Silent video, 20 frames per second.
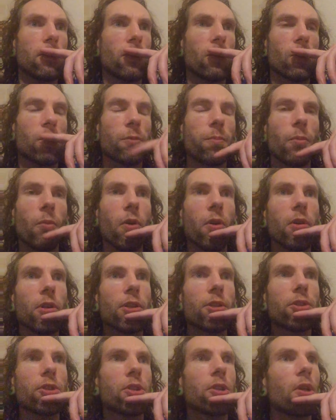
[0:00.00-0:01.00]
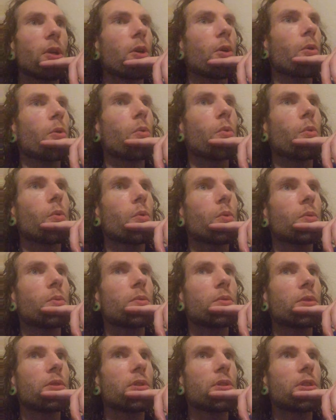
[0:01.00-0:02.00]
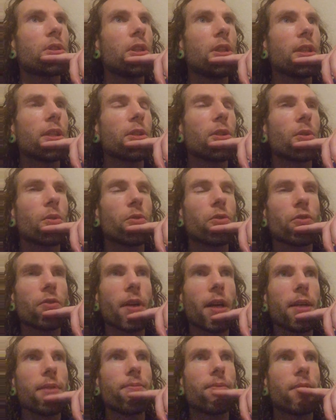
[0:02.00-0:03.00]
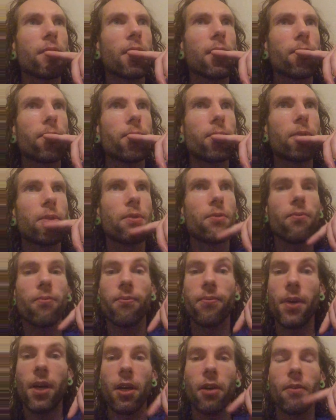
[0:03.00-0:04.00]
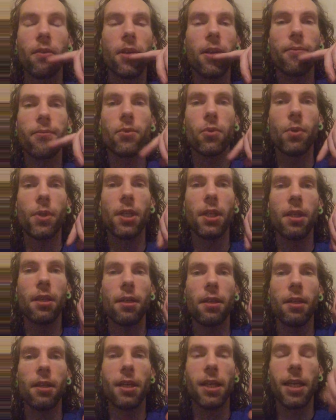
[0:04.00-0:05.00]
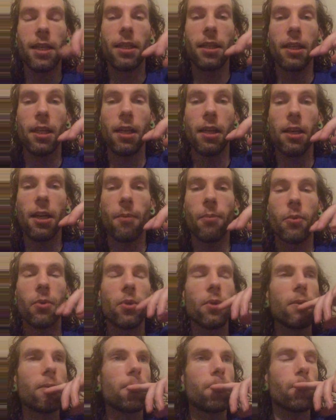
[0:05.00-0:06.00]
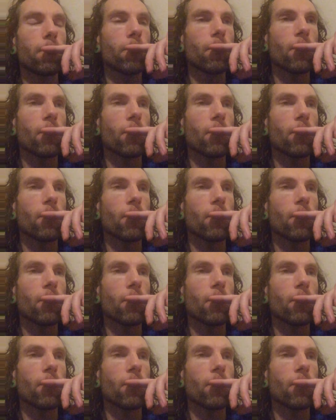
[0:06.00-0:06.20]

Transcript: to smaller, so I don't drive far enough to let it heat up good.